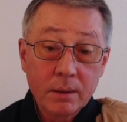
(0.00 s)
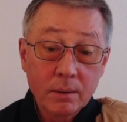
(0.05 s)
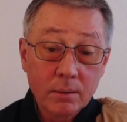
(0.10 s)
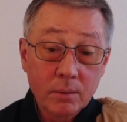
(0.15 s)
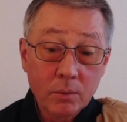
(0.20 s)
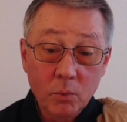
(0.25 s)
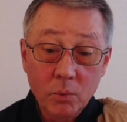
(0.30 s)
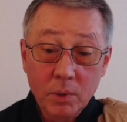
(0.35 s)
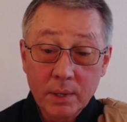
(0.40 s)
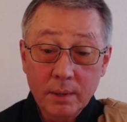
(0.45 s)

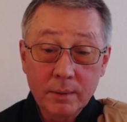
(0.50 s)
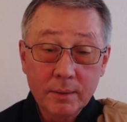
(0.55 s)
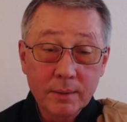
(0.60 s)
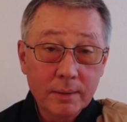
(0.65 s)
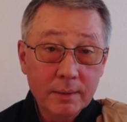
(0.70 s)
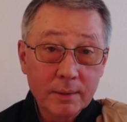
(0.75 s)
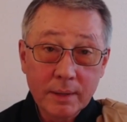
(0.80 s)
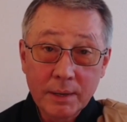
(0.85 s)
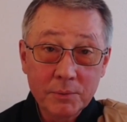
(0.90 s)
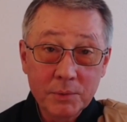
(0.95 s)
Well,
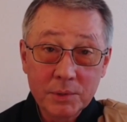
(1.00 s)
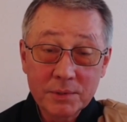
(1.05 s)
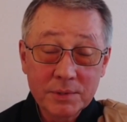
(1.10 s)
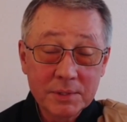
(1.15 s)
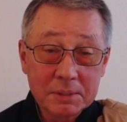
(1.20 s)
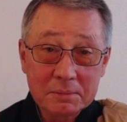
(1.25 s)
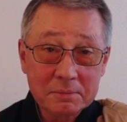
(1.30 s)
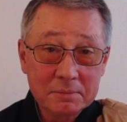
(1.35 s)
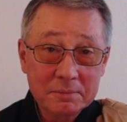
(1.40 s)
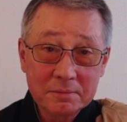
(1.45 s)
I
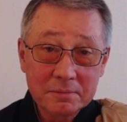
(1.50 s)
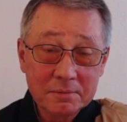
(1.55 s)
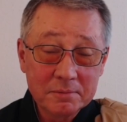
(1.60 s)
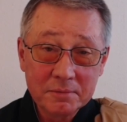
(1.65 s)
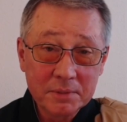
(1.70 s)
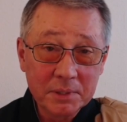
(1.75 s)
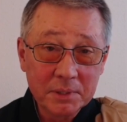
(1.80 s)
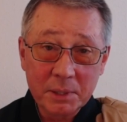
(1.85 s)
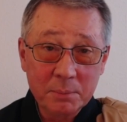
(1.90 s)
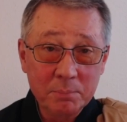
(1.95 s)
was
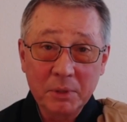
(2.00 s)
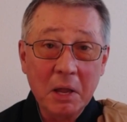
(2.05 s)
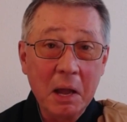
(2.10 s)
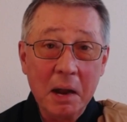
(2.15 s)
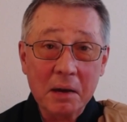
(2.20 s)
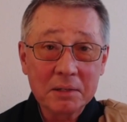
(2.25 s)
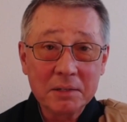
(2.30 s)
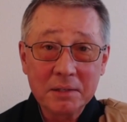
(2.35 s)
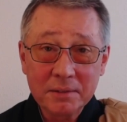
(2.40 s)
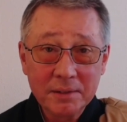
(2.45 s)
really
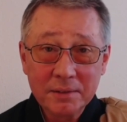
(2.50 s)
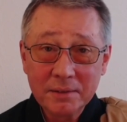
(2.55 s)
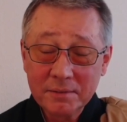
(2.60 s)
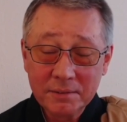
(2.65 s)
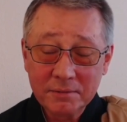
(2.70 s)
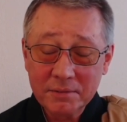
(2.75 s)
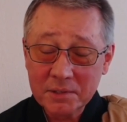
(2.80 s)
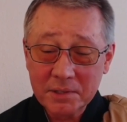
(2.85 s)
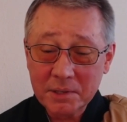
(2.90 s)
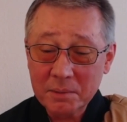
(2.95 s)
blocked
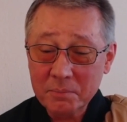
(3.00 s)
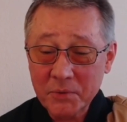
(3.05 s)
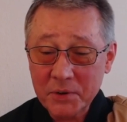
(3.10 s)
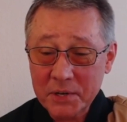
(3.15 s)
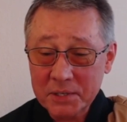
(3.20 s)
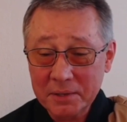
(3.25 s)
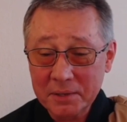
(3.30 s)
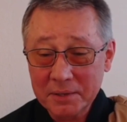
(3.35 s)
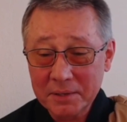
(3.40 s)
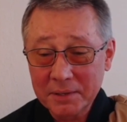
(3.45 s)
for some
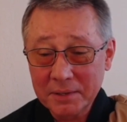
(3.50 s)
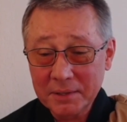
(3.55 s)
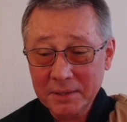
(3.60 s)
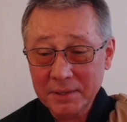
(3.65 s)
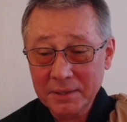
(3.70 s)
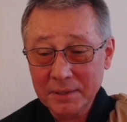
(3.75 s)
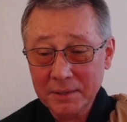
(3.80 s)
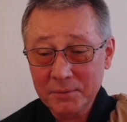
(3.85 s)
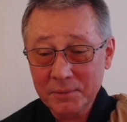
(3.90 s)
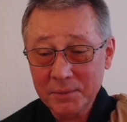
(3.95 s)
reason
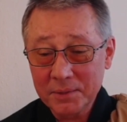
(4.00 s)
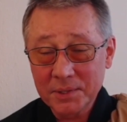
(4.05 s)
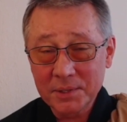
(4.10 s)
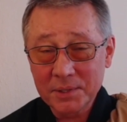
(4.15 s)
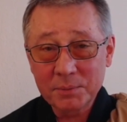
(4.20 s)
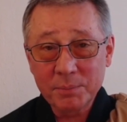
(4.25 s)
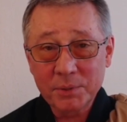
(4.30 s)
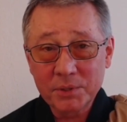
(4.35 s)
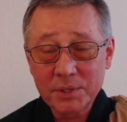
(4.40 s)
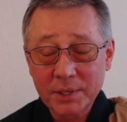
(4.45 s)
with this
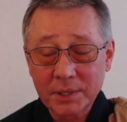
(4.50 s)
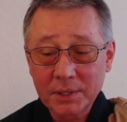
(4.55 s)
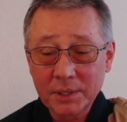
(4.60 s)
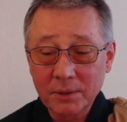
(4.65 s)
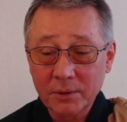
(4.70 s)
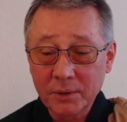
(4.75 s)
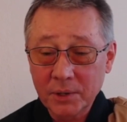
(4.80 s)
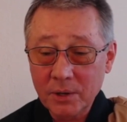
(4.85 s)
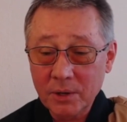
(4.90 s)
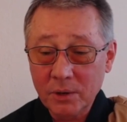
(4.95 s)

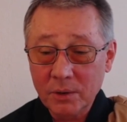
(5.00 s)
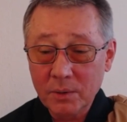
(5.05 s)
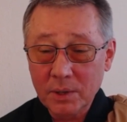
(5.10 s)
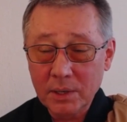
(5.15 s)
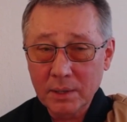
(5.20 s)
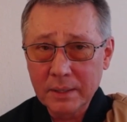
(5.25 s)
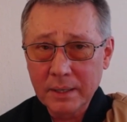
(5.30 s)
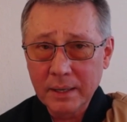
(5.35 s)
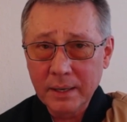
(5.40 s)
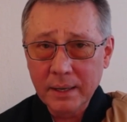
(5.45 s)
particular koan,